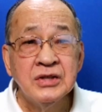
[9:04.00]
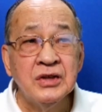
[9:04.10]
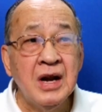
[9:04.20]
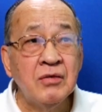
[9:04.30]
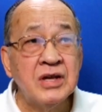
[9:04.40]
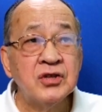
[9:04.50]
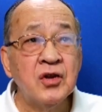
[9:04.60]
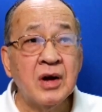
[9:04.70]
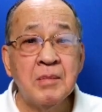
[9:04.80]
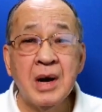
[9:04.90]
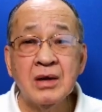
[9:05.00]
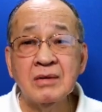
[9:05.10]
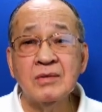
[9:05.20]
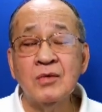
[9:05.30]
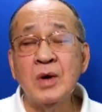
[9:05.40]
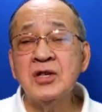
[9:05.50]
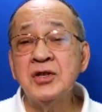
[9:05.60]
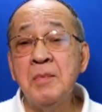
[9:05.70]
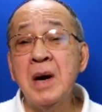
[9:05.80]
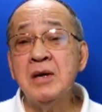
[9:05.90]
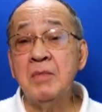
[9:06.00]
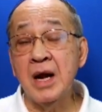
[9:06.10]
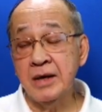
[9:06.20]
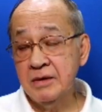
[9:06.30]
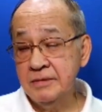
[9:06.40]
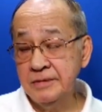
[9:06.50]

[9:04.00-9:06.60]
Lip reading: So now let's talk about what is the bottom line.